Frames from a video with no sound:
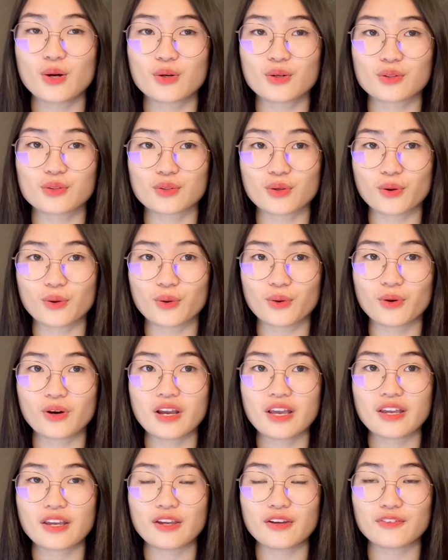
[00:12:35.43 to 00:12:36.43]
So
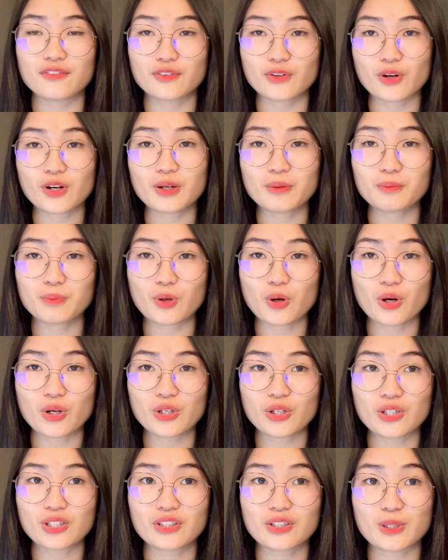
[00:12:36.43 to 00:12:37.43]
if your
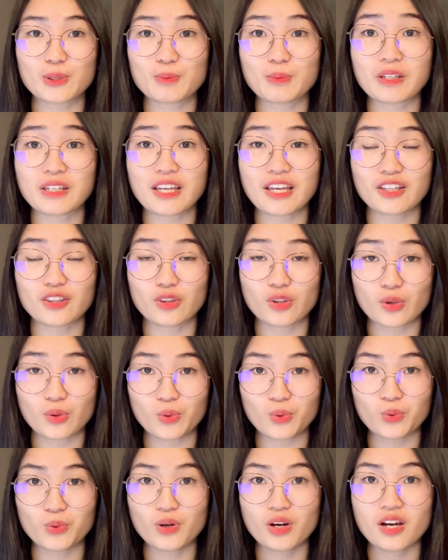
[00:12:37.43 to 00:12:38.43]
employer terminate
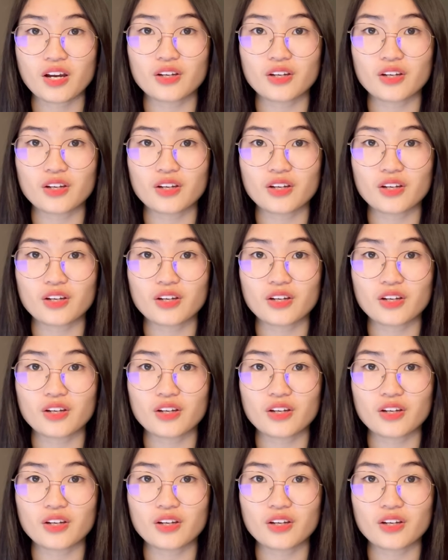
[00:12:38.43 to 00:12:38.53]
you,